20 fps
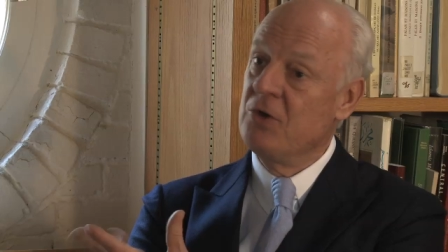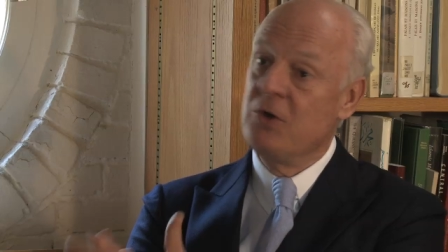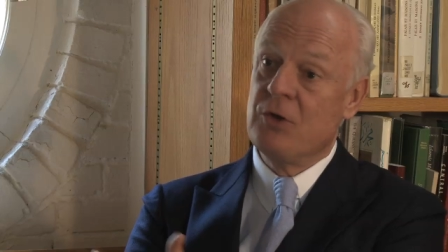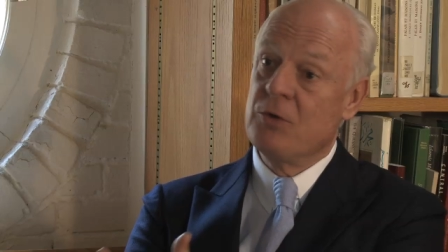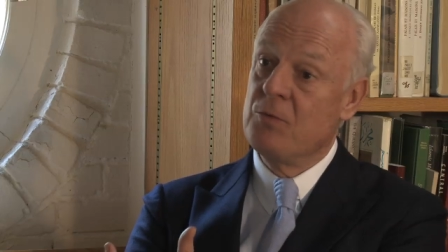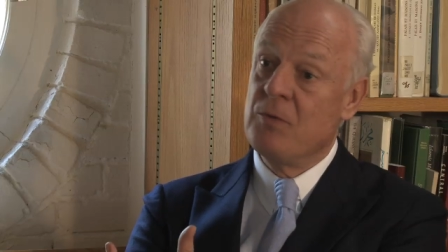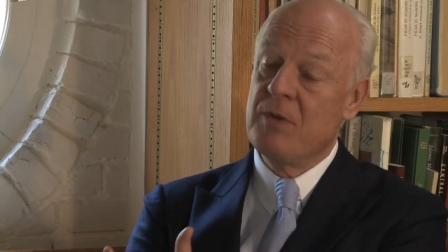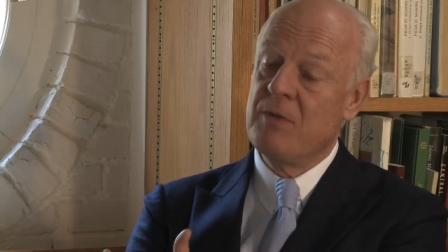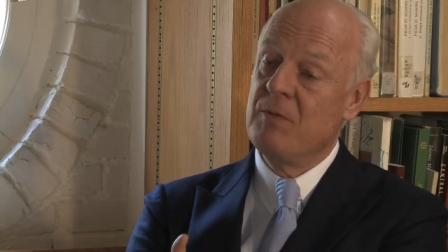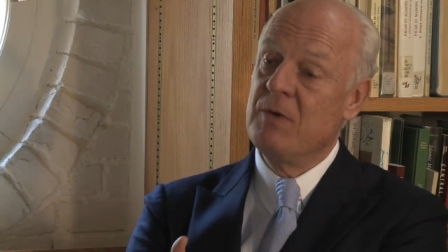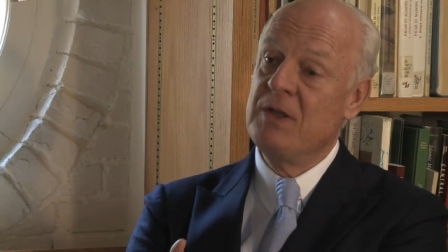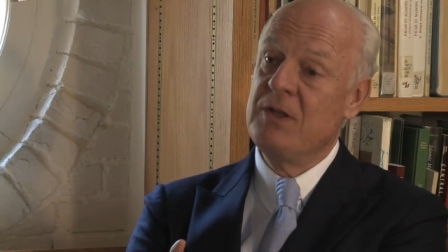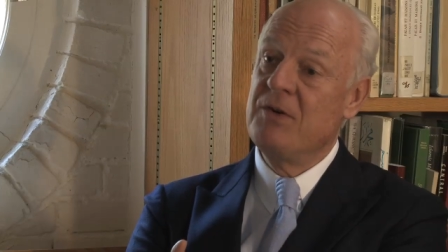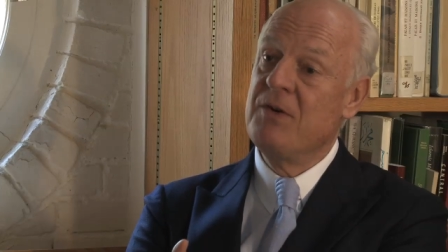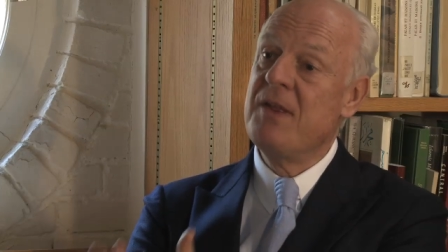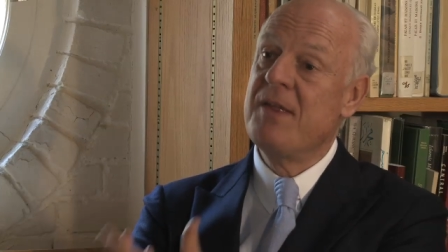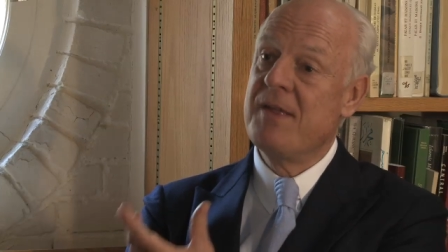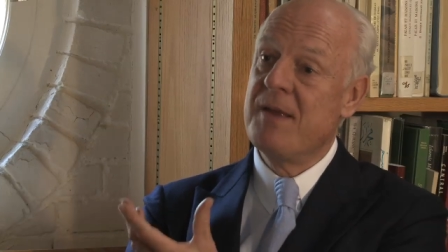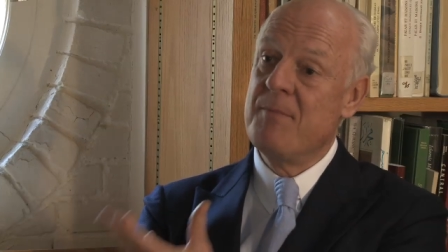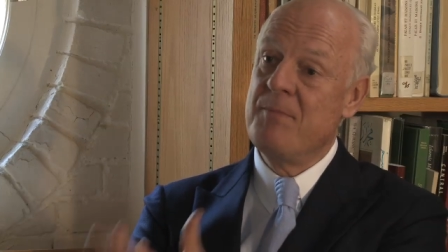In other words, when
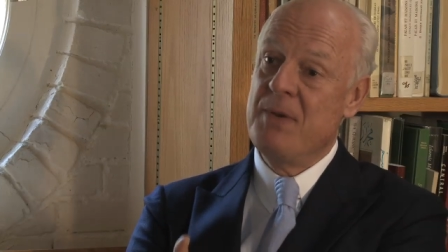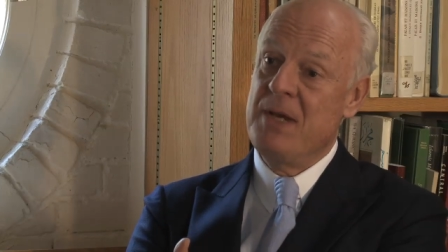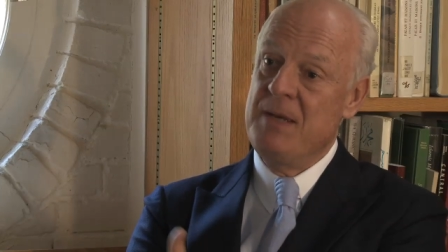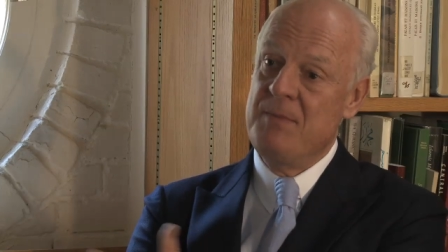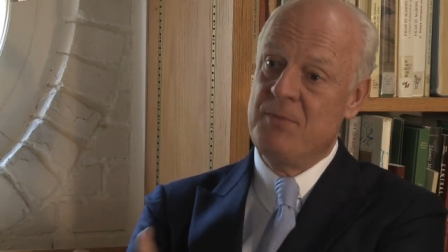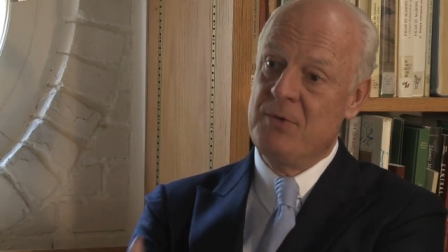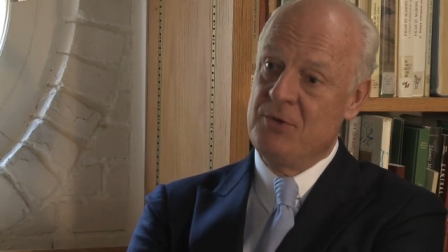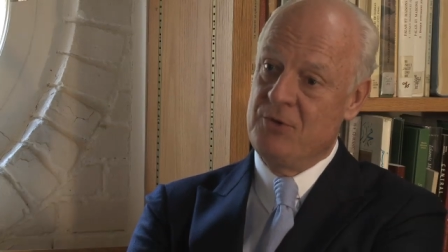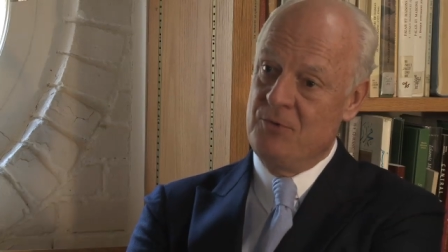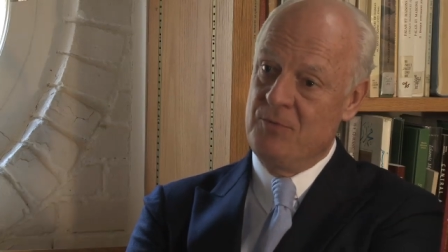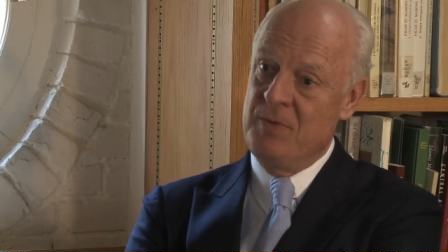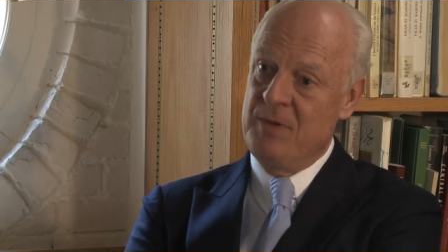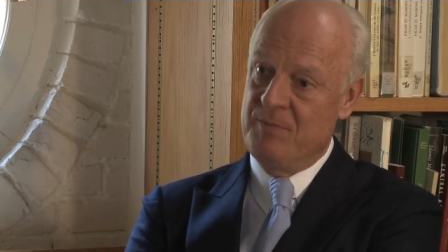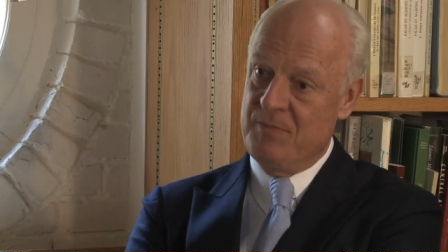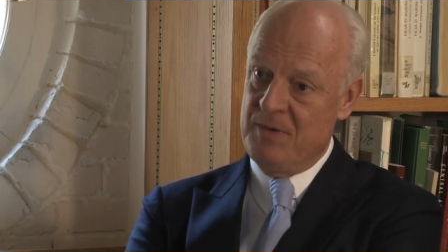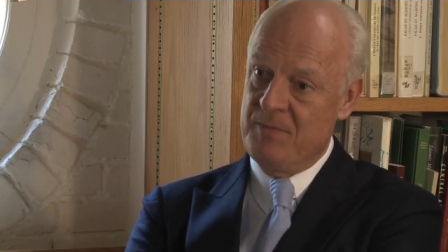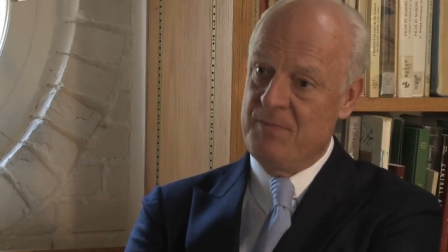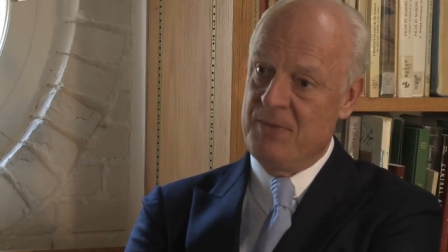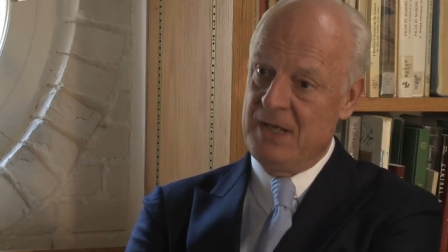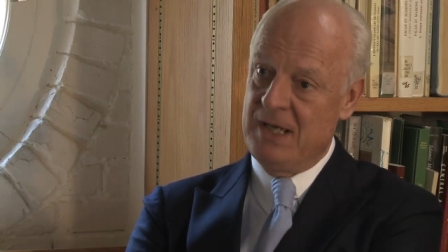there is a paper to be
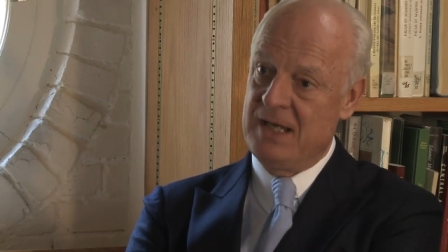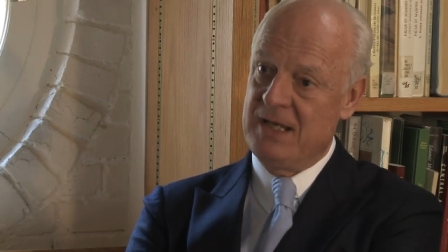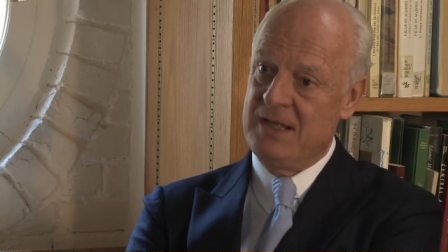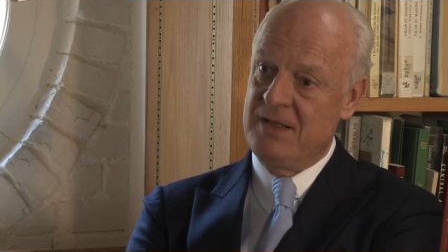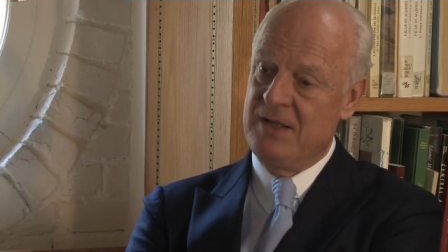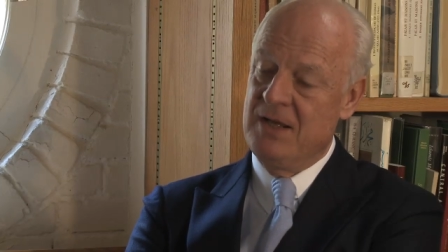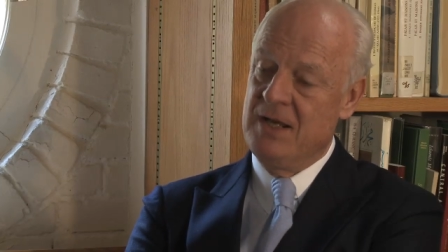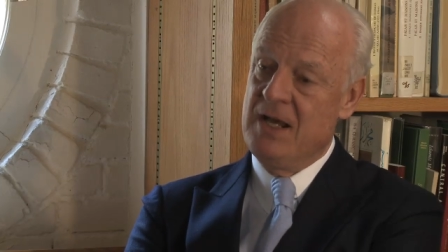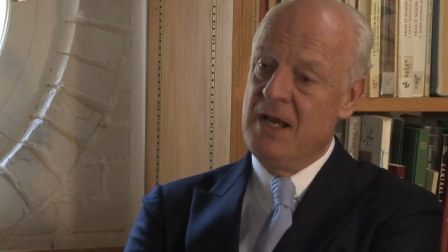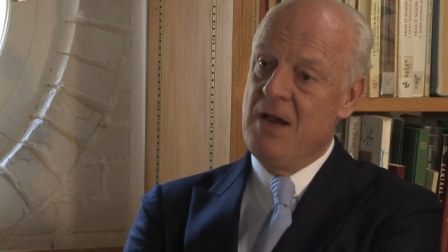prepared